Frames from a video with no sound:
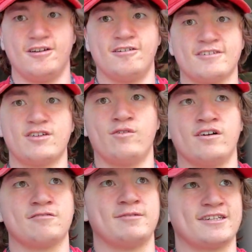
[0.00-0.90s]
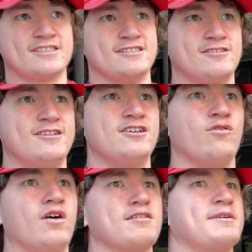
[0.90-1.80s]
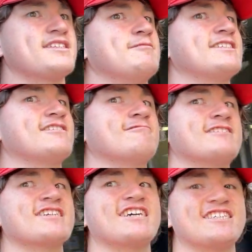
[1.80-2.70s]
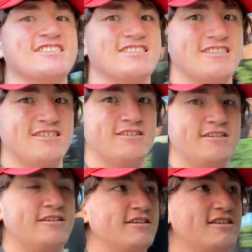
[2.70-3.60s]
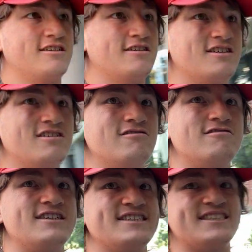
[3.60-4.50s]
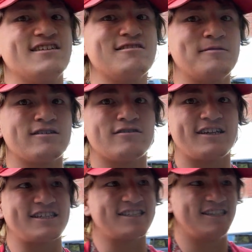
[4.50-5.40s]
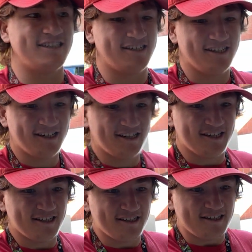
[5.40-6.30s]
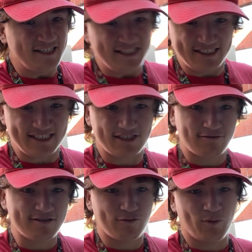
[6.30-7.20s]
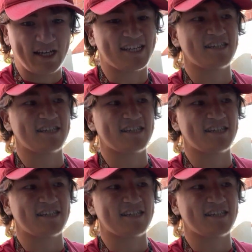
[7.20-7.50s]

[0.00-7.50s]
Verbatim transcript: okay walk back walk back to my channel and see you guys it's definitely been like it's a short week